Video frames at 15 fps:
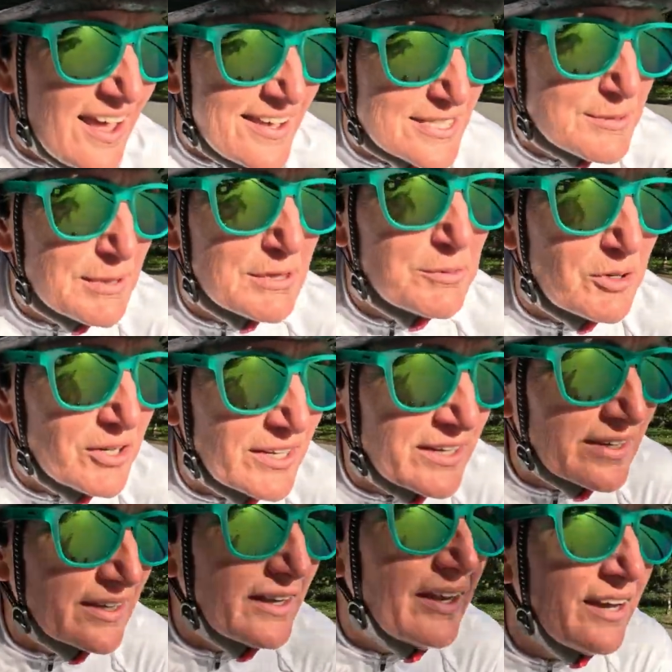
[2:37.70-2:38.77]
I spent the
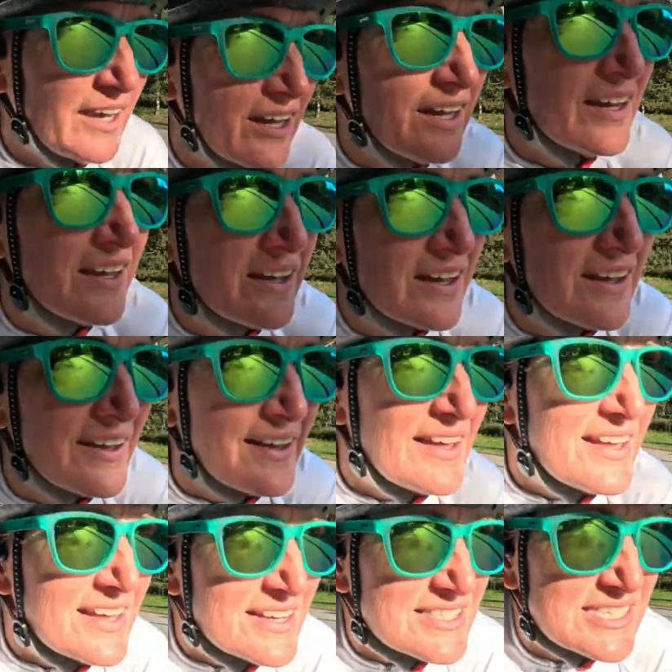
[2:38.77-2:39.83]
morning
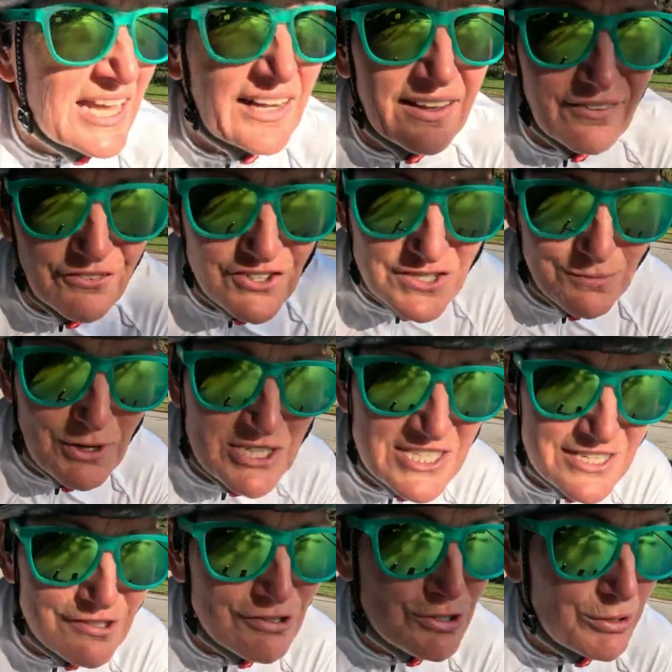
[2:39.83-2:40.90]
signing up for some
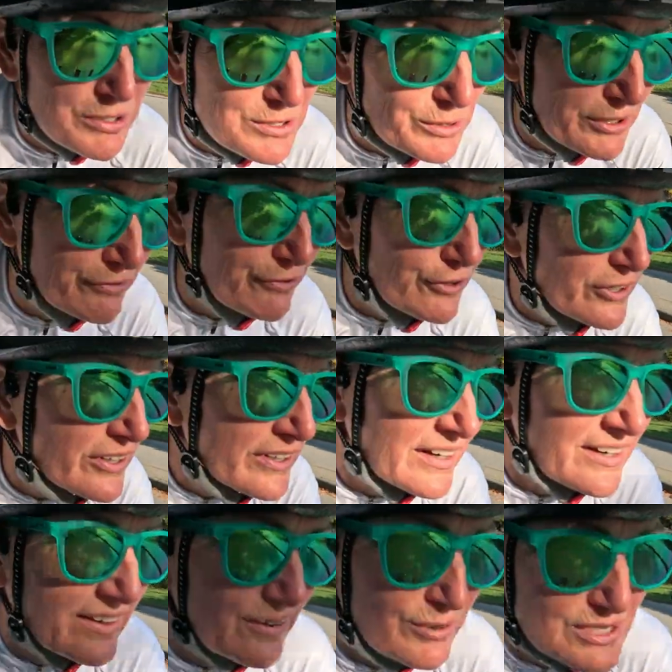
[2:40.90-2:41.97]
races for 2024
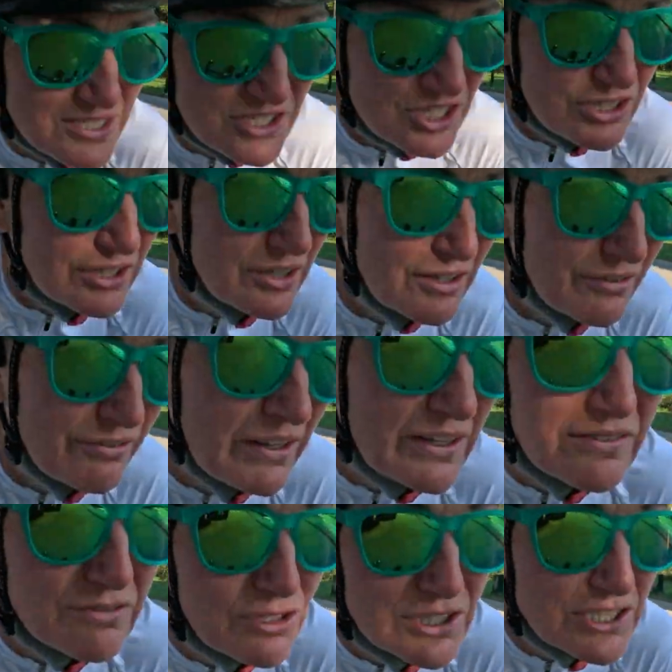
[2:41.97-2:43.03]
that I wasn't sure if
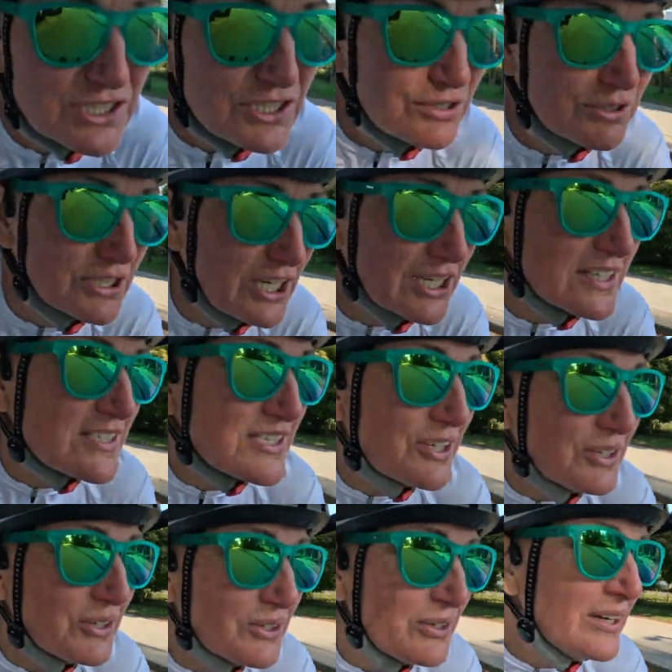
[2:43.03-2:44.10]
I wanted to do or not.
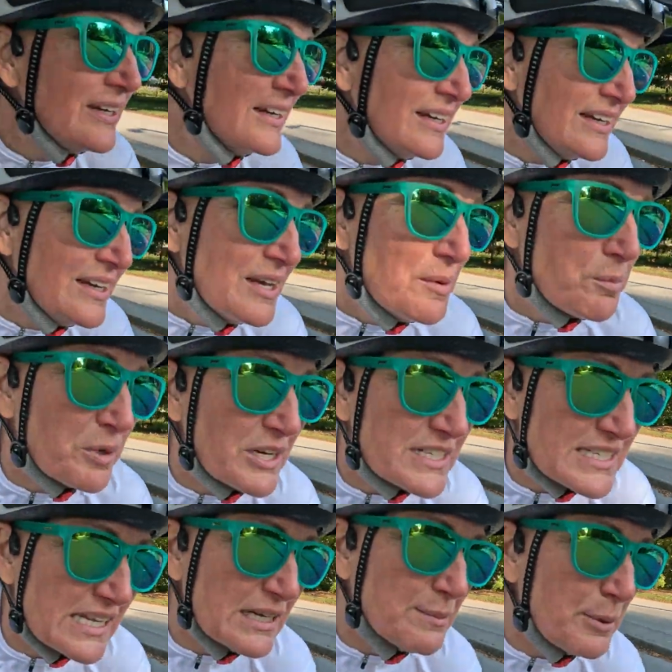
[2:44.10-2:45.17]
So pretty
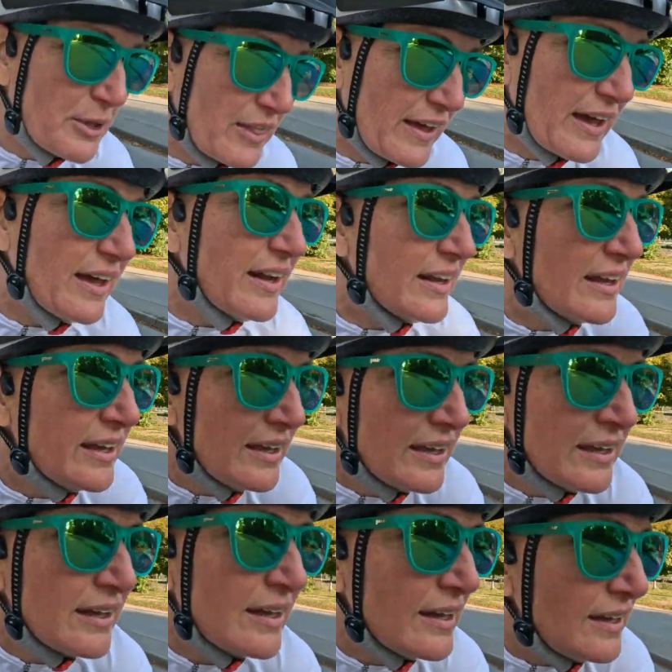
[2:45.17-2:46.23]
excited about that.
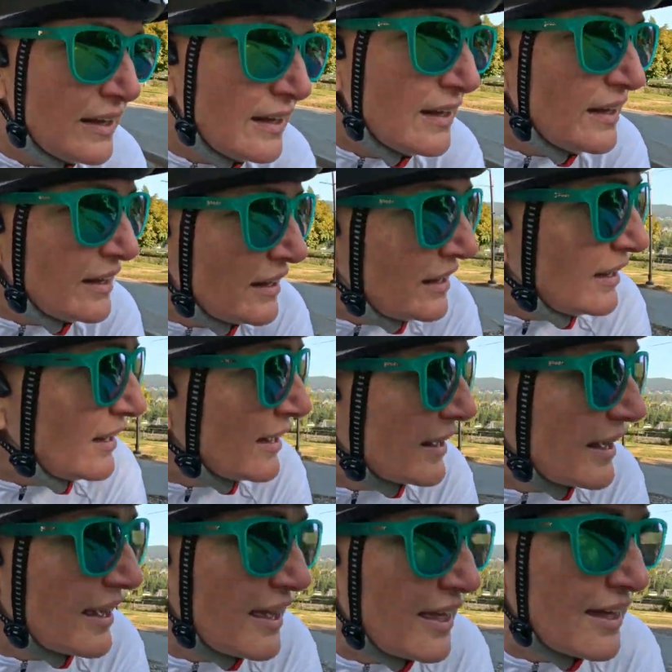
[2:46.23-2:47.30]

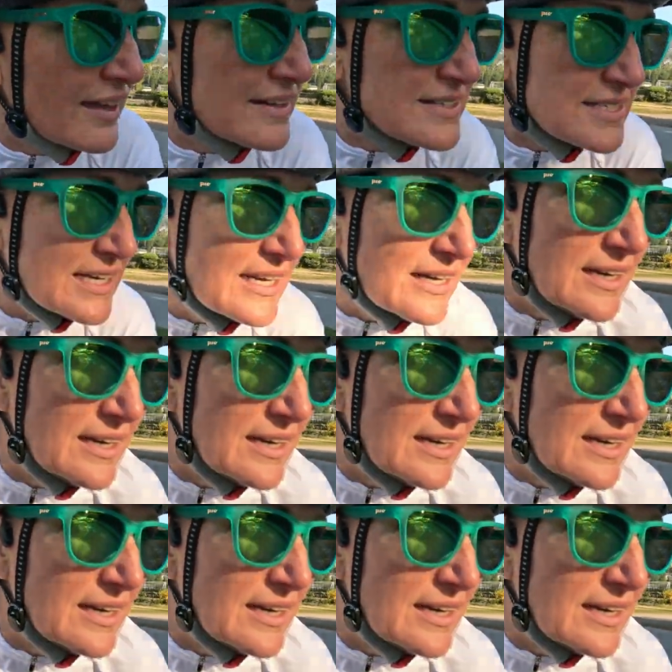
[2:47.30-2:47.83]
And